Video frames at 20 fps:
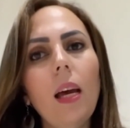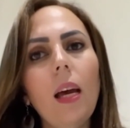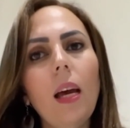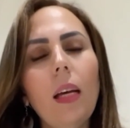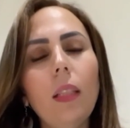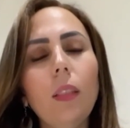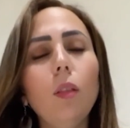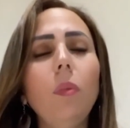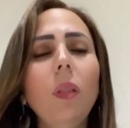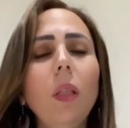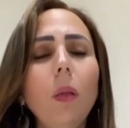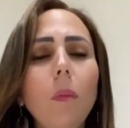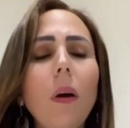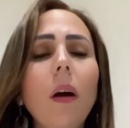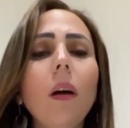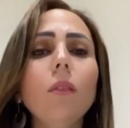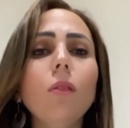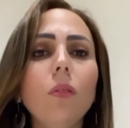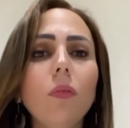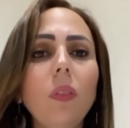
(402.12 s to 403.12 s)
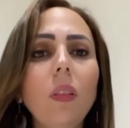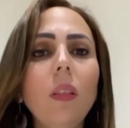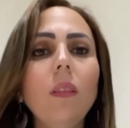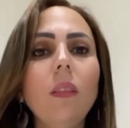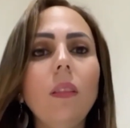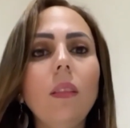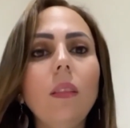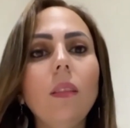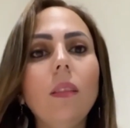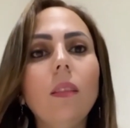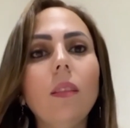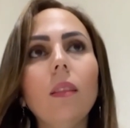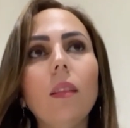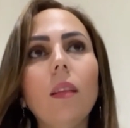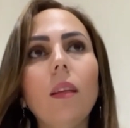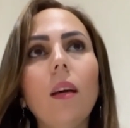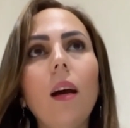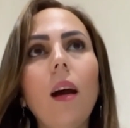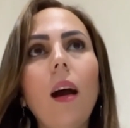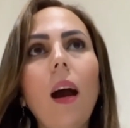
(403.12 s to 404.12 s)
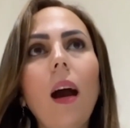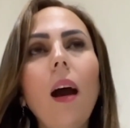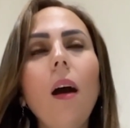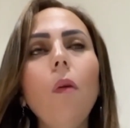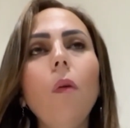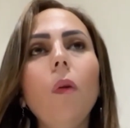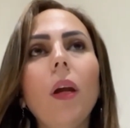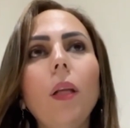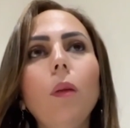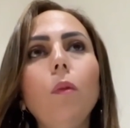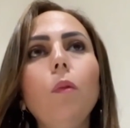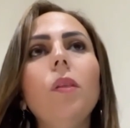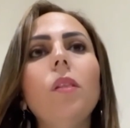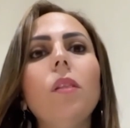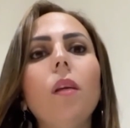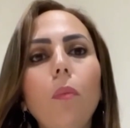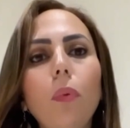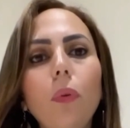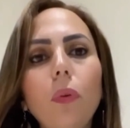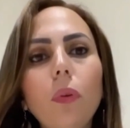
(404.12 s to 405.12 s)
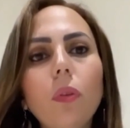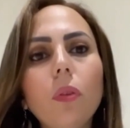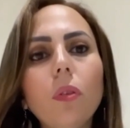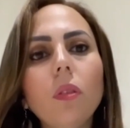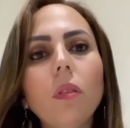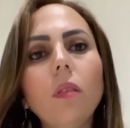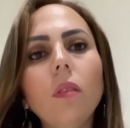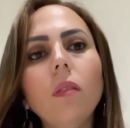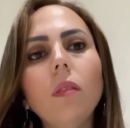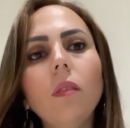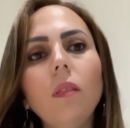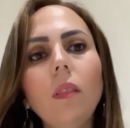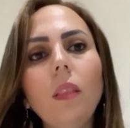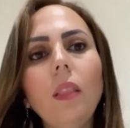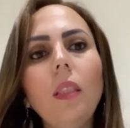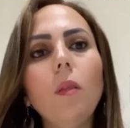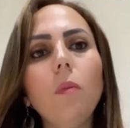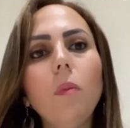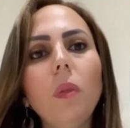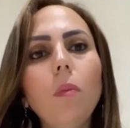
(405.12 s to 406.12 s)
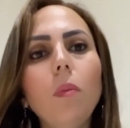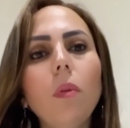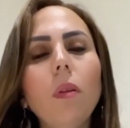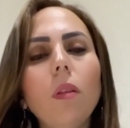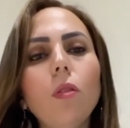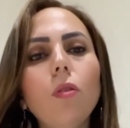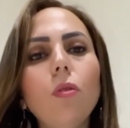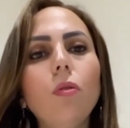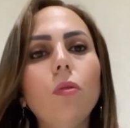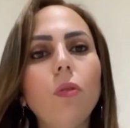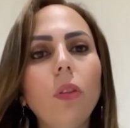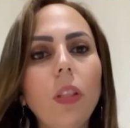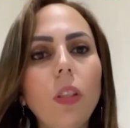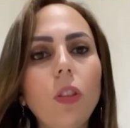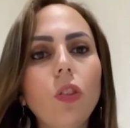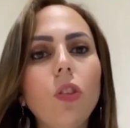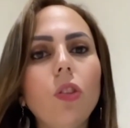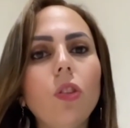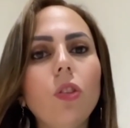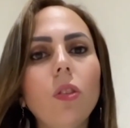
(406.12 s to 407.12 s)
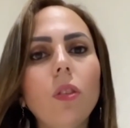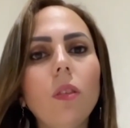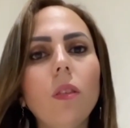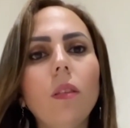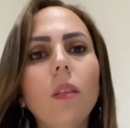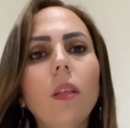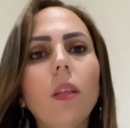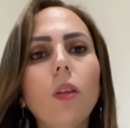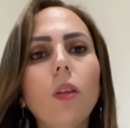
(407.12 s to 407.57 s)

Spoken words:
And a big part of it is how can we support these people to reach their